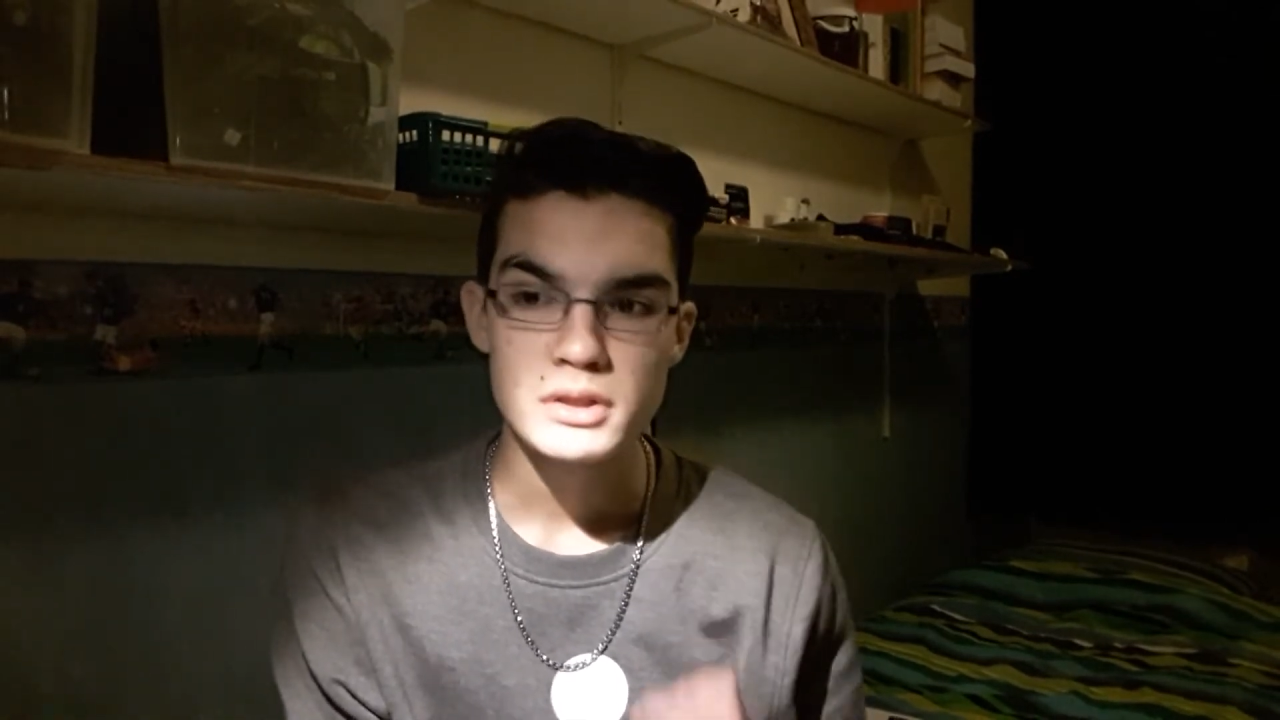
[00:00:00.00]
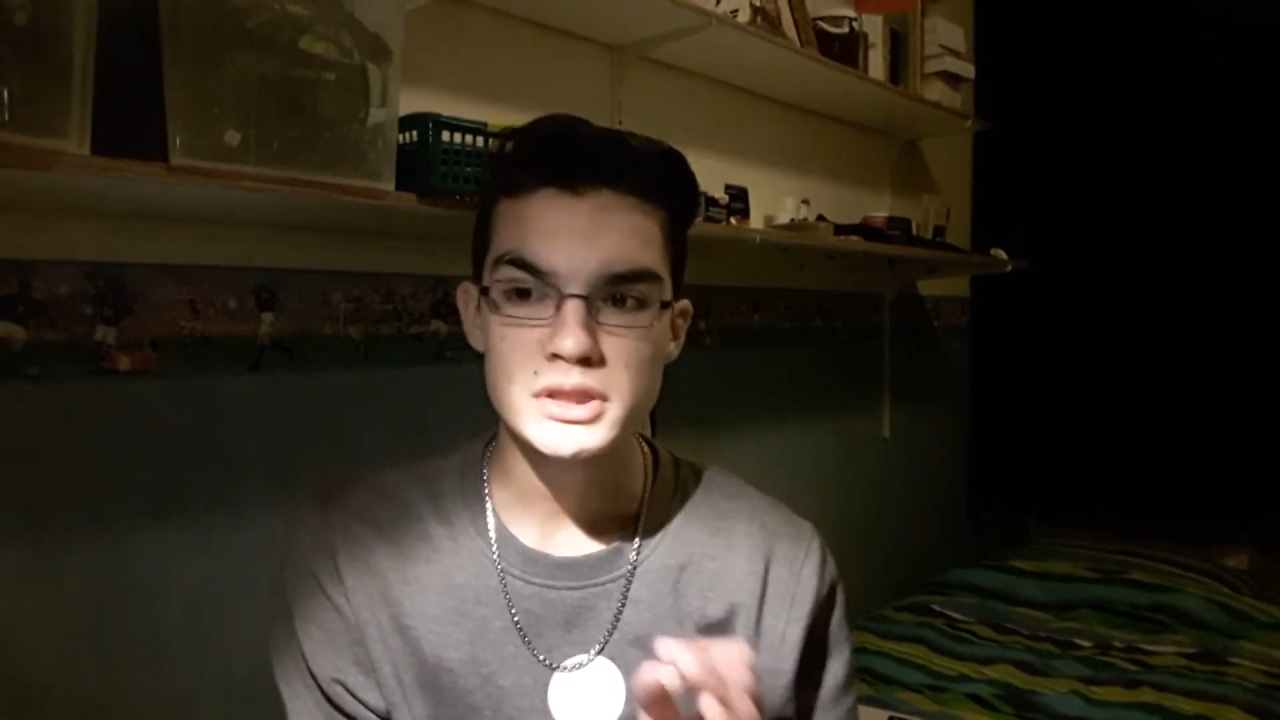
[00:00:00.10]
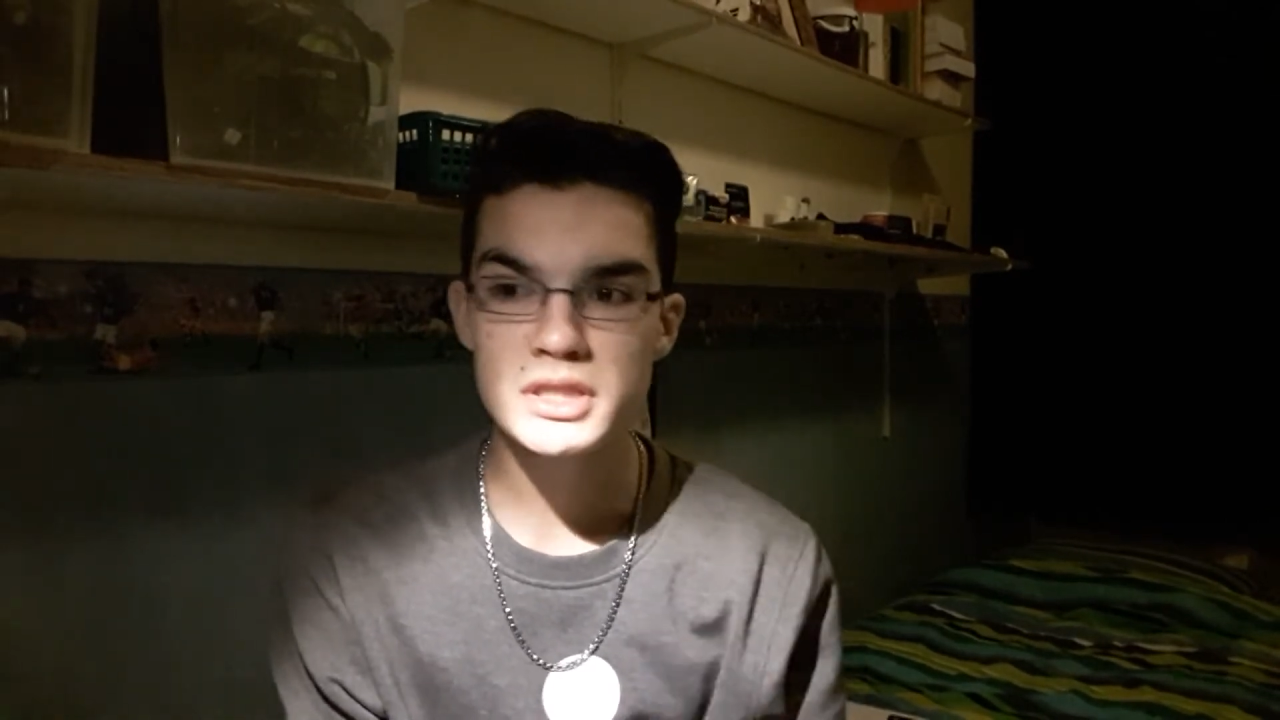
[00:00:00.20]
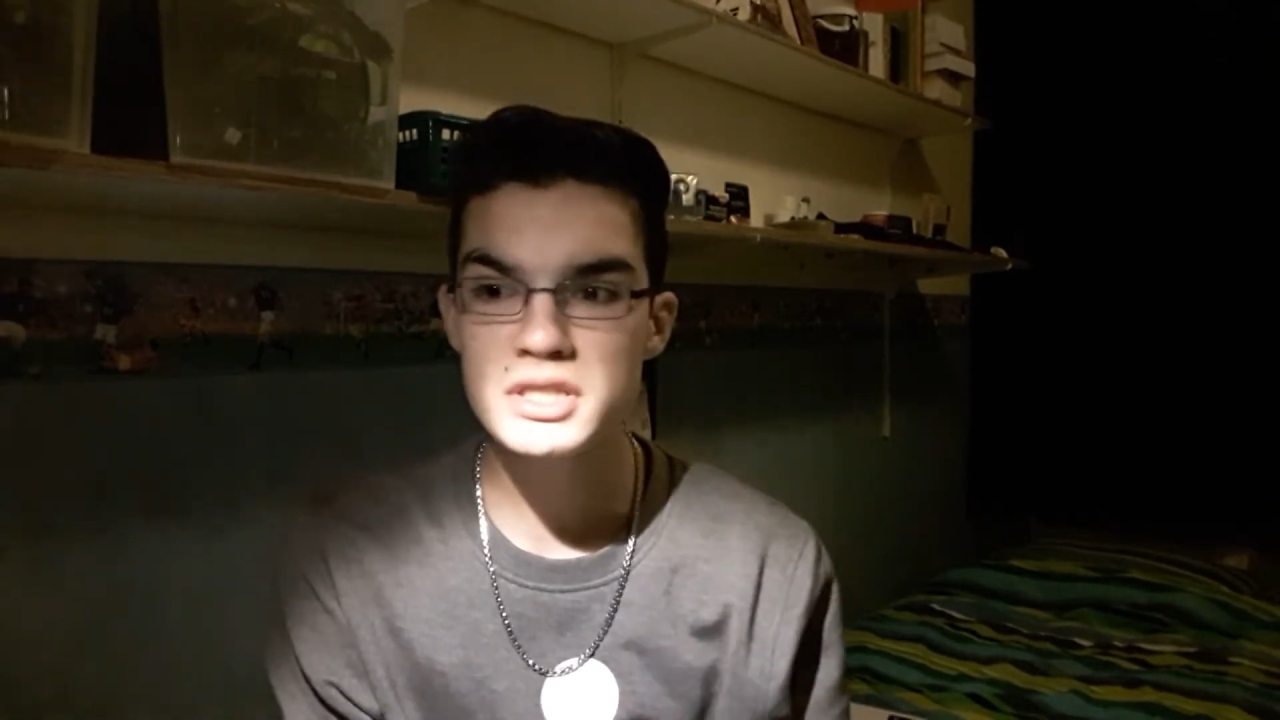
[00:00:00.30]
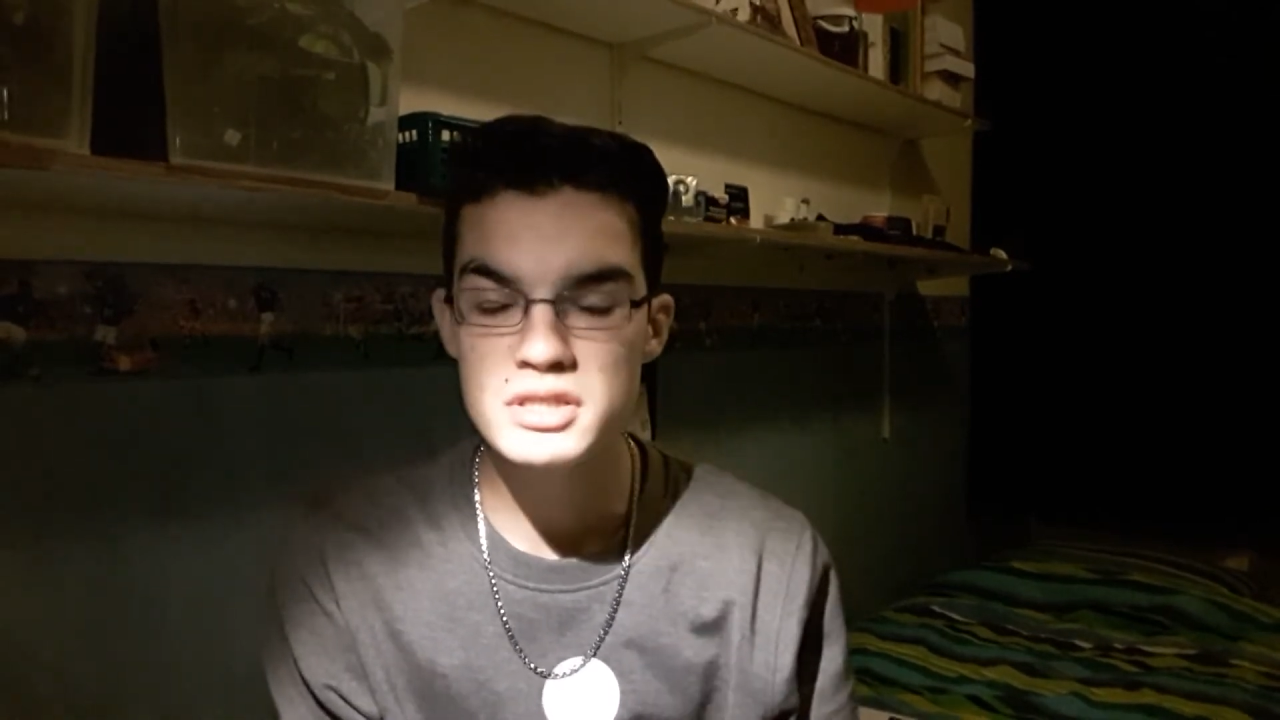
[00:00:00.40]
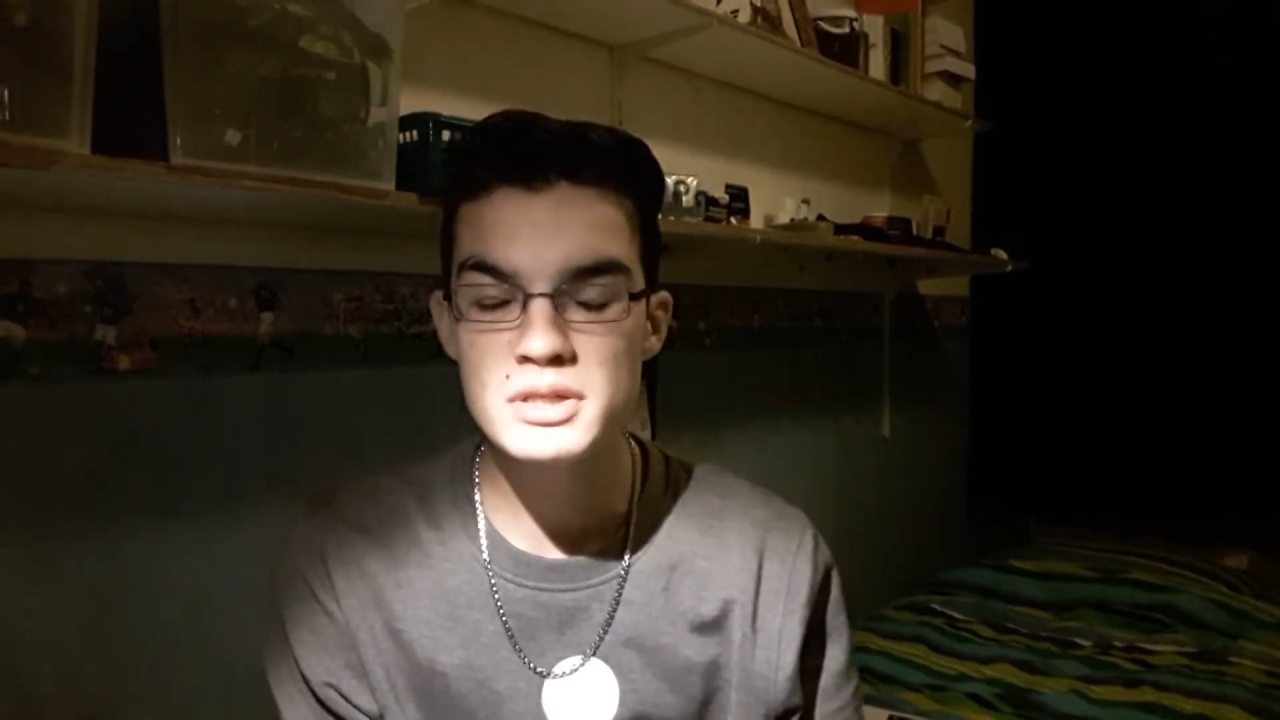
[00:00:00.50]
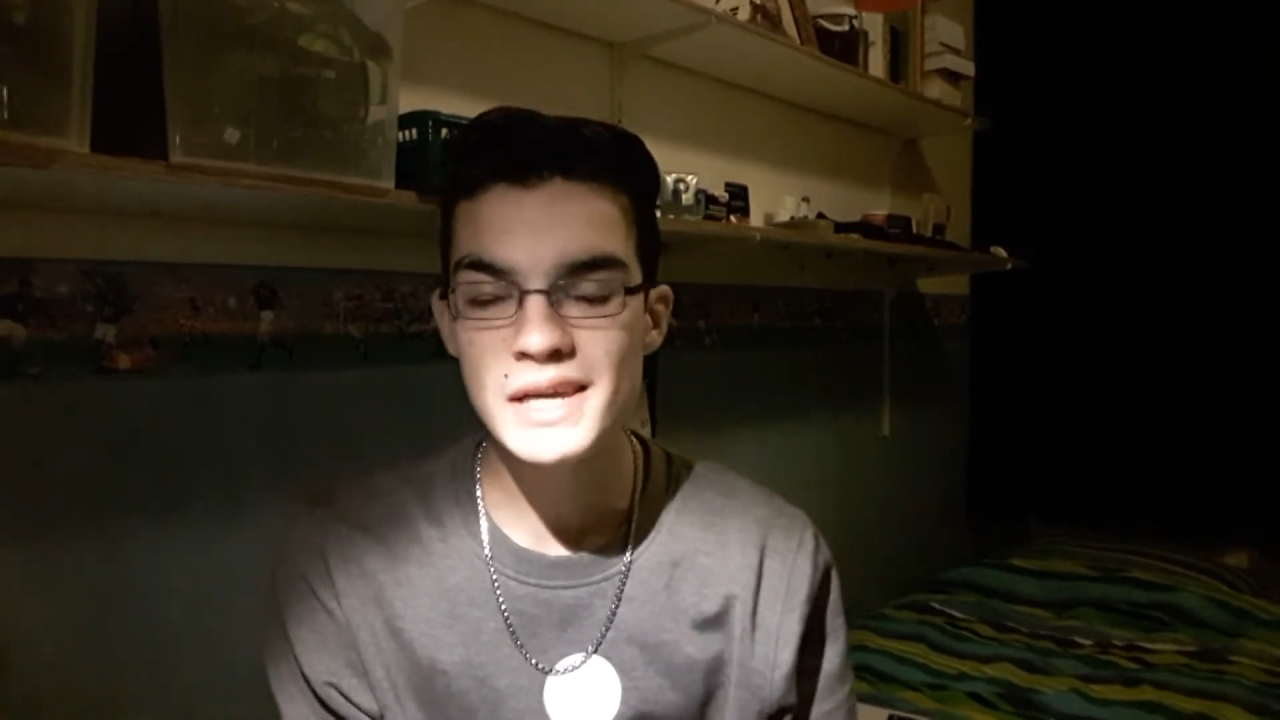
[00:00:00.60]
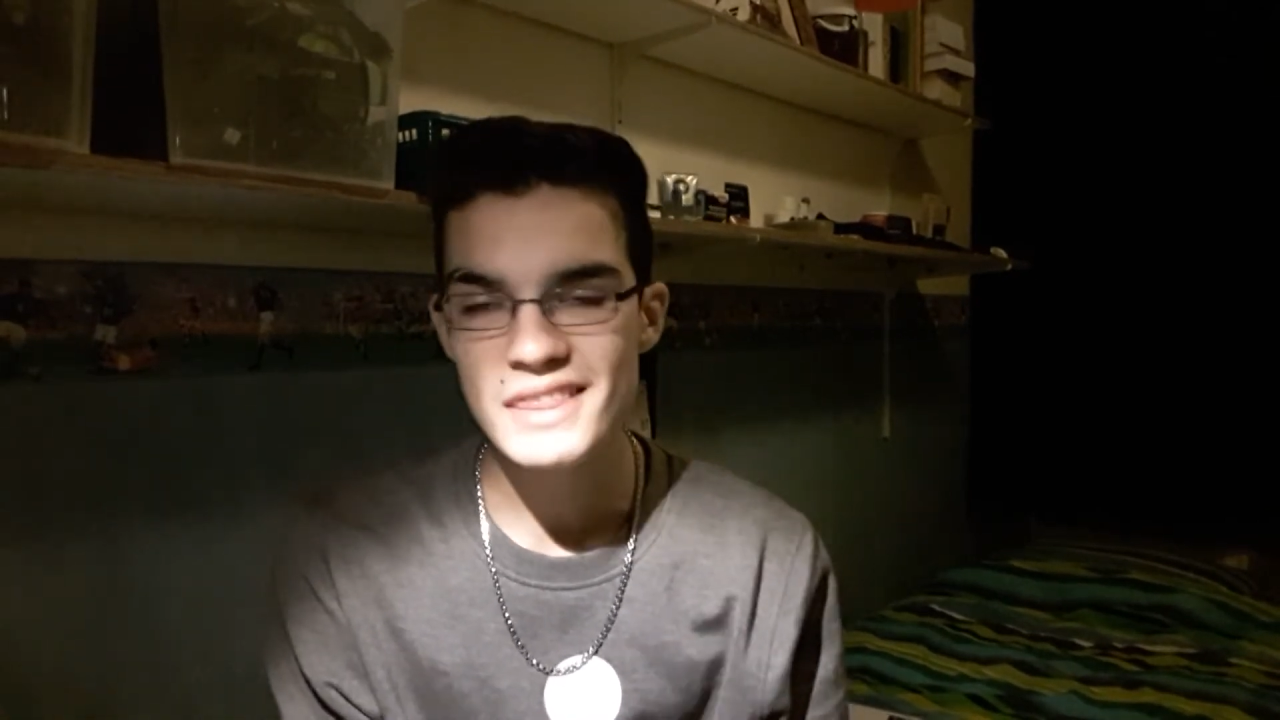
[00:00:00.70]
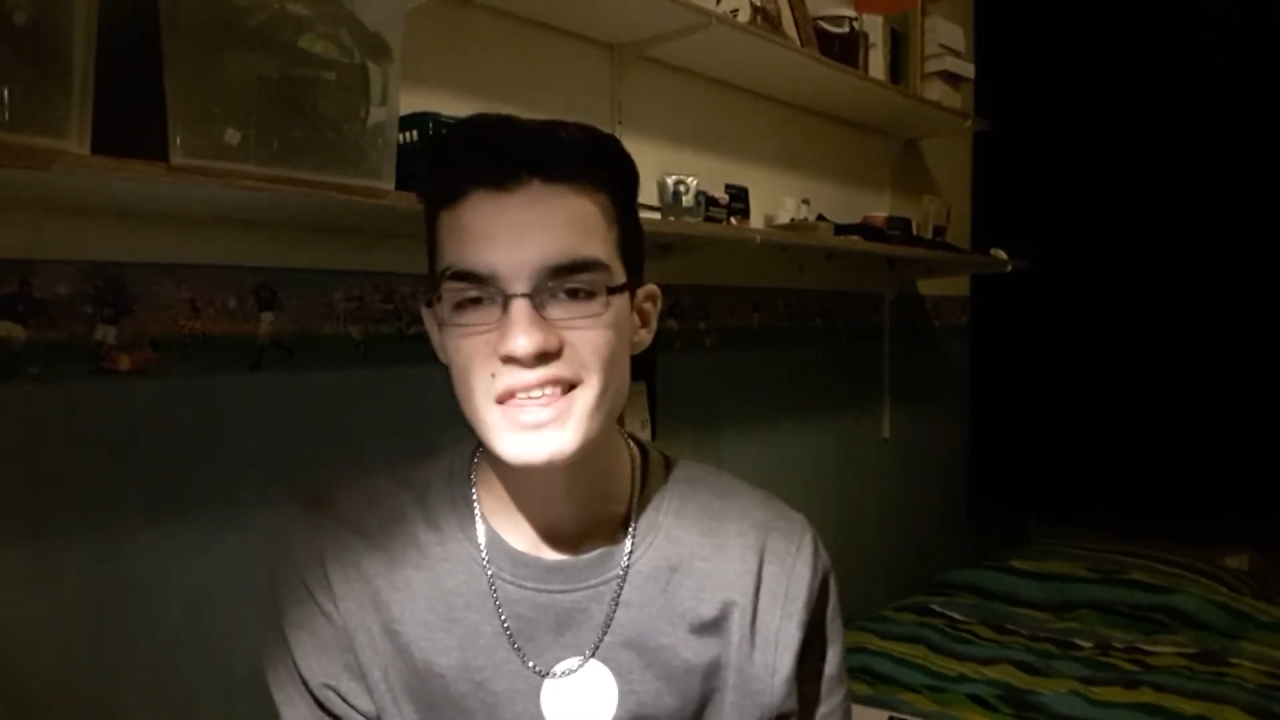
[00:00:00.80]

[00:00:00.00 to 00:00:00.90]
Just to get